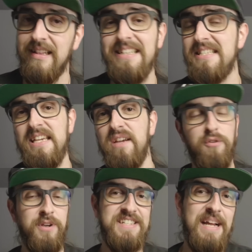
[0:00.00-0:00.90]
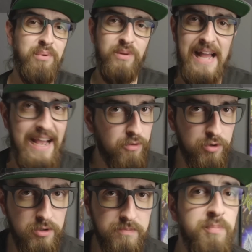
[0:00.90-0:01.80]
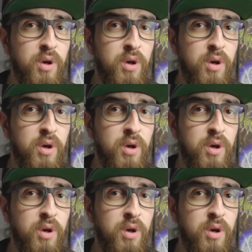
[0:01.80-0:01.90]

Let's take, for example, Aggro.